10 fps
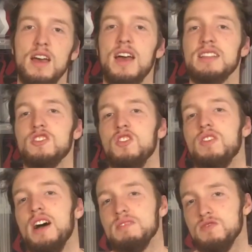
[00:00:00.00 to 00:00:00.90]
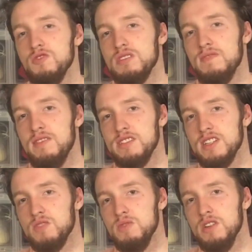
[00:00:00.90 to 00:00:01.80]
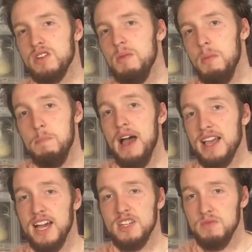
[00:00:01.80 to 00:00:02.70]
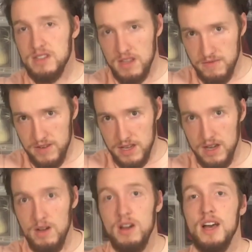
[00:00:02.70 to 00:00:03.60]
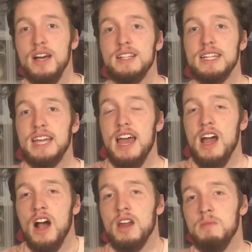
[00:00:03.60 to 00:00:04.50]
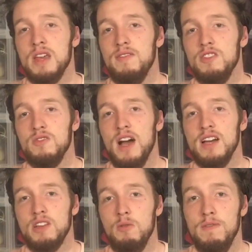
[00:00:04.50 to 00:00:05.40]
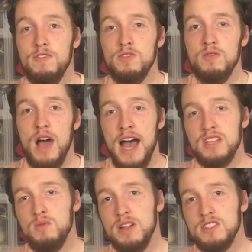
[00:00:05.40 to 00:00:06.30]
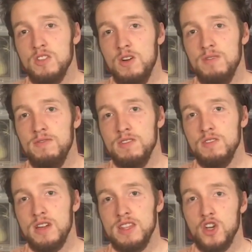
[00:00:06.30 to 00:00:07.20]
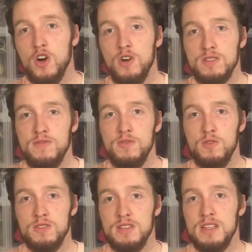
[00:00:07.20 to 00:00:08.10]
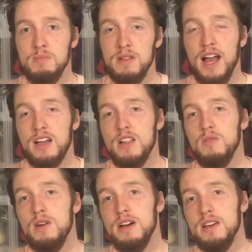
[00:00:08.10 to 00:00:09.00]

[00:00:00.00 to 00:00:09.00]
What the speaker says: How's it going, guys? I'm Soul Survivor 610 coming back at you with another video. Today I'm going to be giving you guys a review as well as an on-foot look at the KAWS 4s in the black colorway.